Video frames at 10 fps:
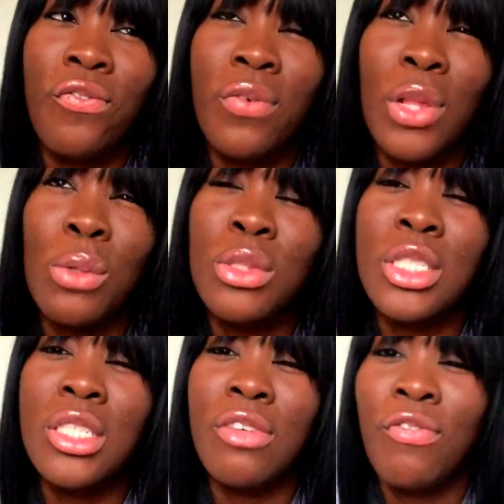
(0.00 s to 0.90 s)

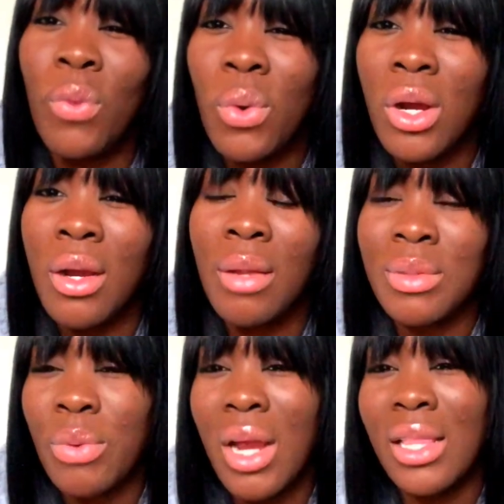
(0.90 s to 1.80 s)
close to 4. It
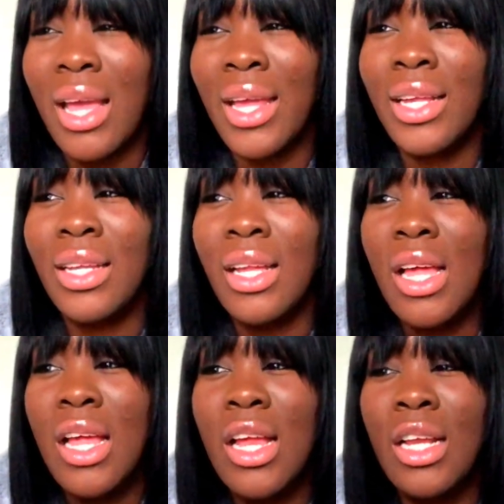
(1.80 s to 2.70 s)
was probably like
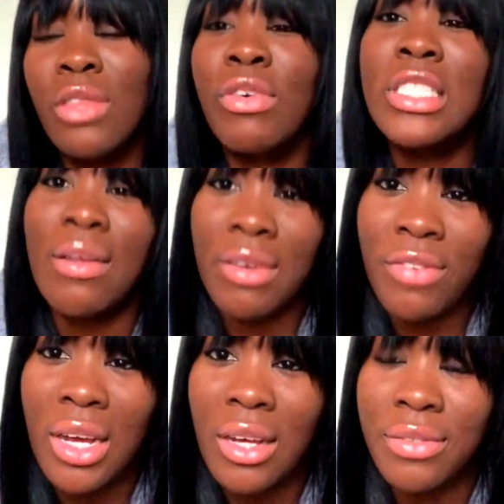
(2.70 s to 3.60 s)

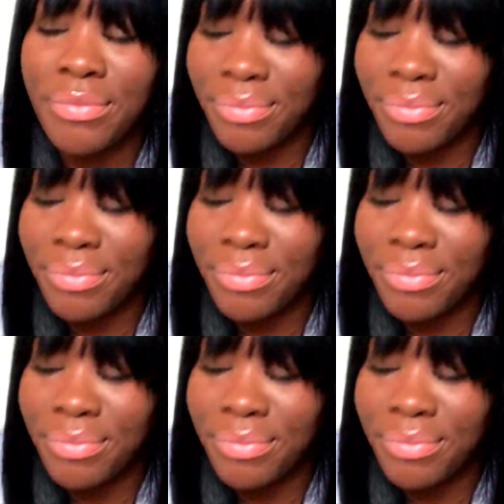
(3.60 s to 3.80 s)
$375